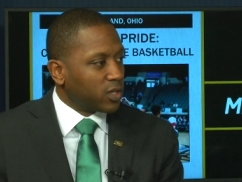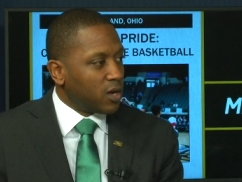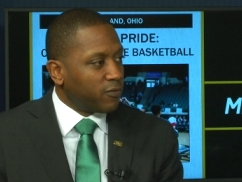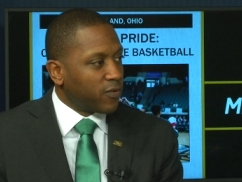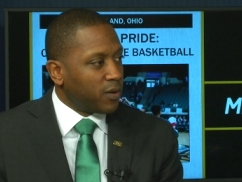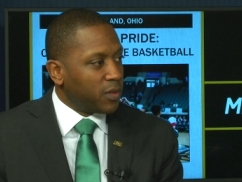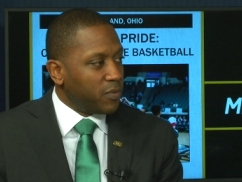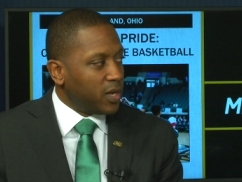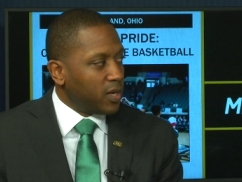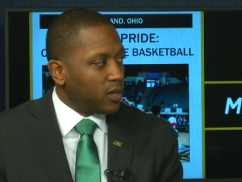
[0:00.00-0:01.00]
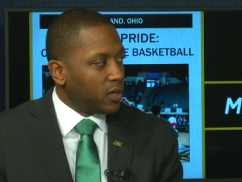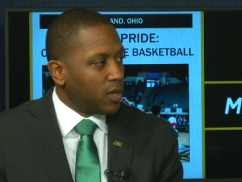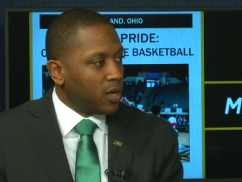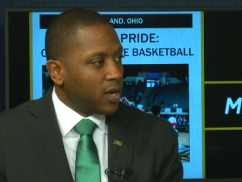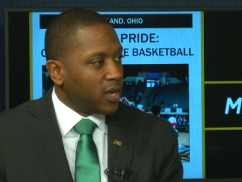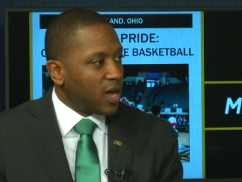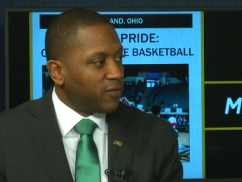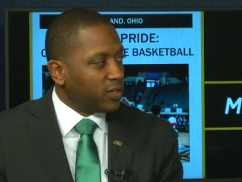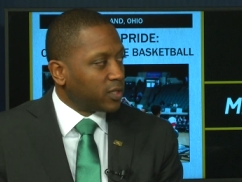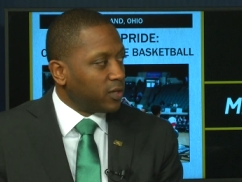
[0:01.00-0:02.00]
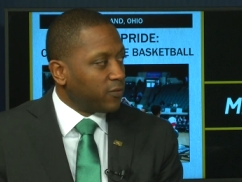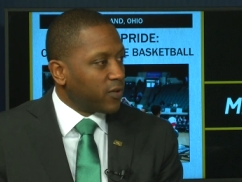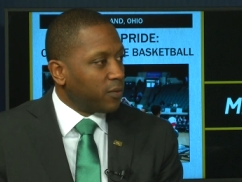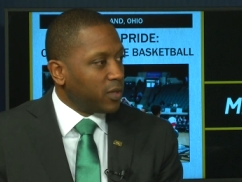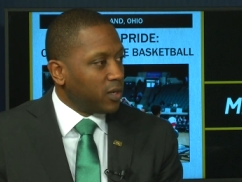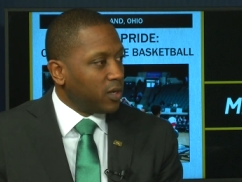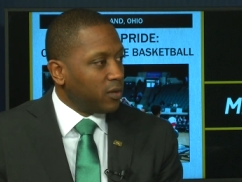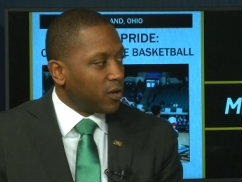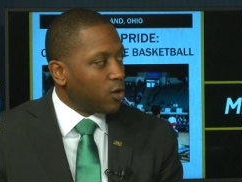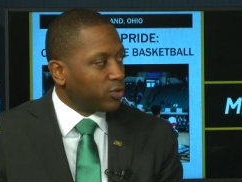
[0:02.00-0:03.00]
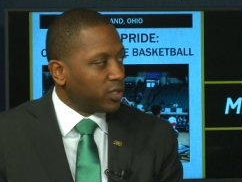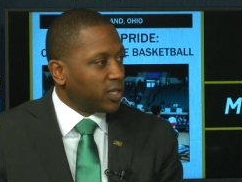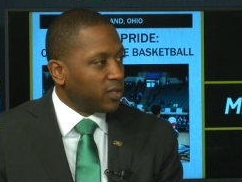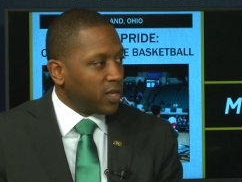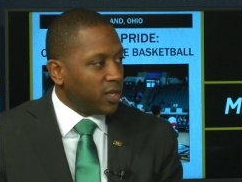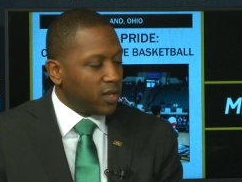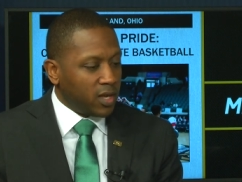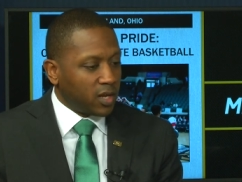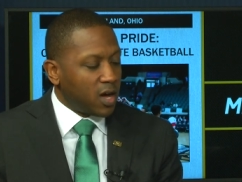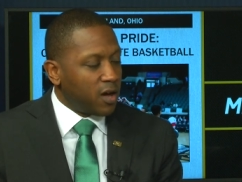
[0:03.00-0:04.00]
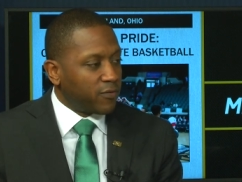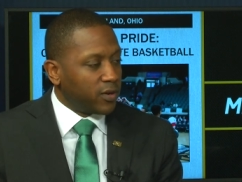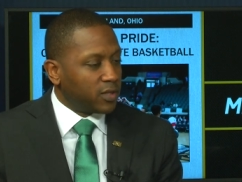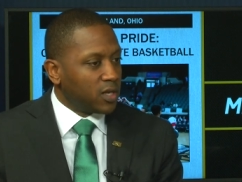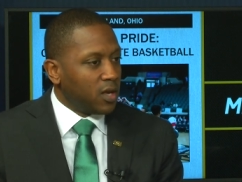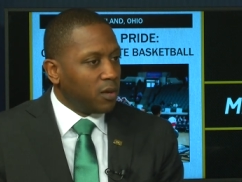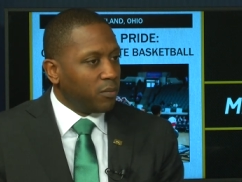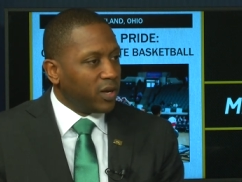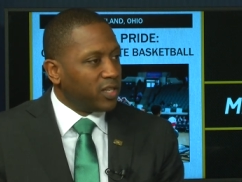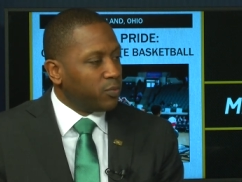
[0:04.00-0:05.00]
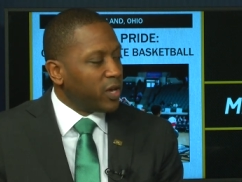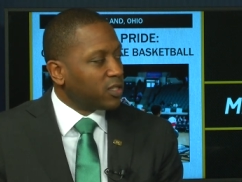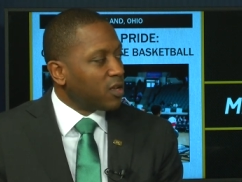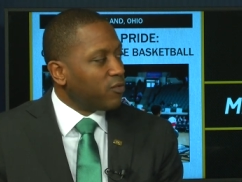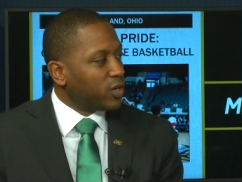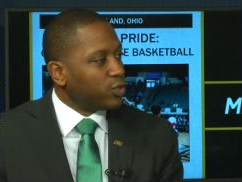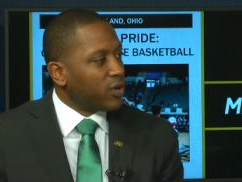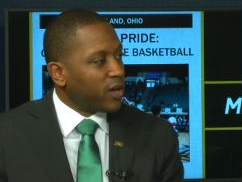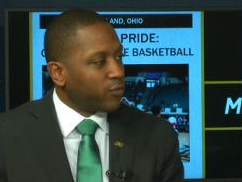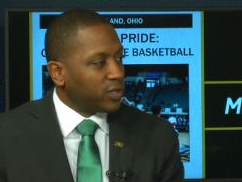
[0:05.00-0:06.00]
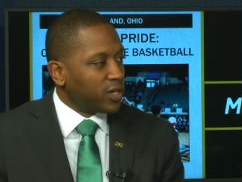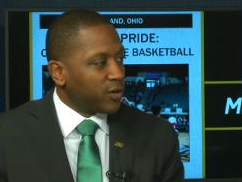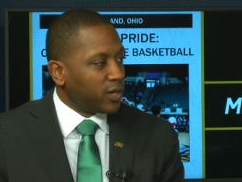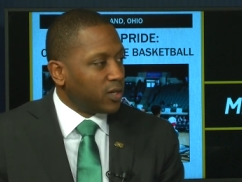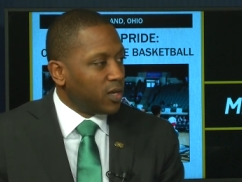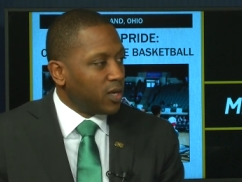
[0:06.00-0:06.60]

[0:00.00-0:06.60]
come from the media and obviously from the coaches in conference, but it's based off what you have returning.